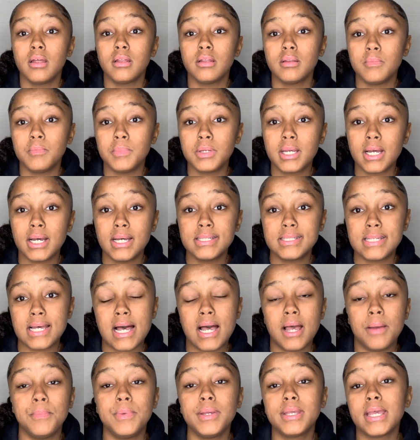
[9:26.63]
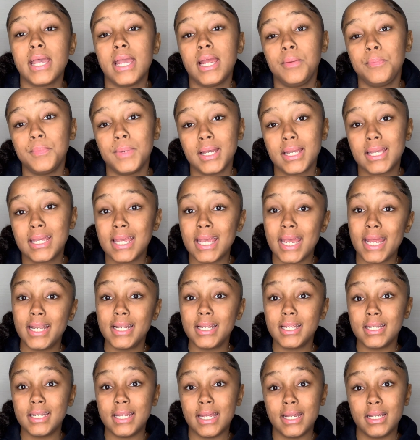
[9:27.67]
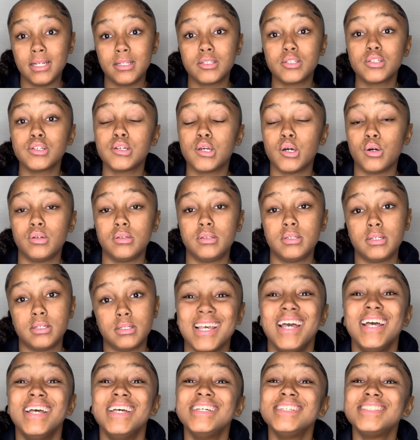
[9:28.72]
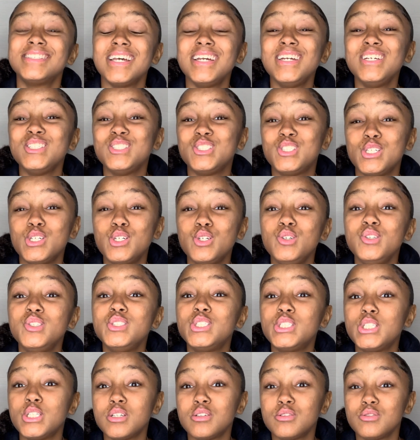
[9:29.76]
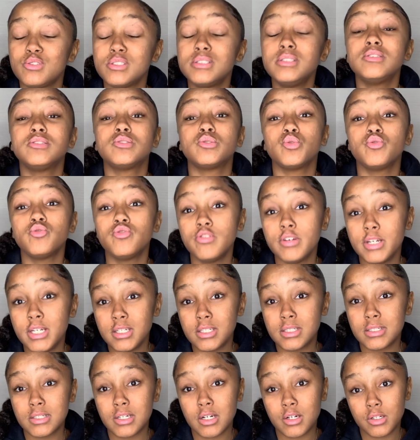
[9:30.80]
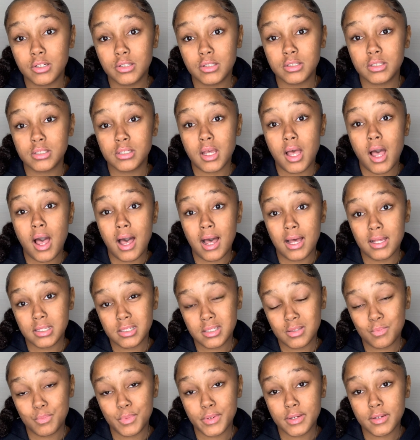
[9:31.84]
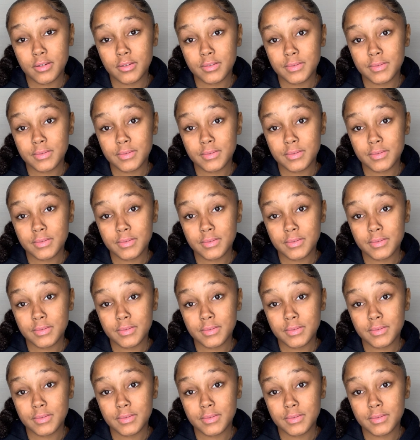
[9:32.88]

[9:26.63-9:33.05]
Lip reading: because I became a candidate to go to St. Jude Children's Research Hospital.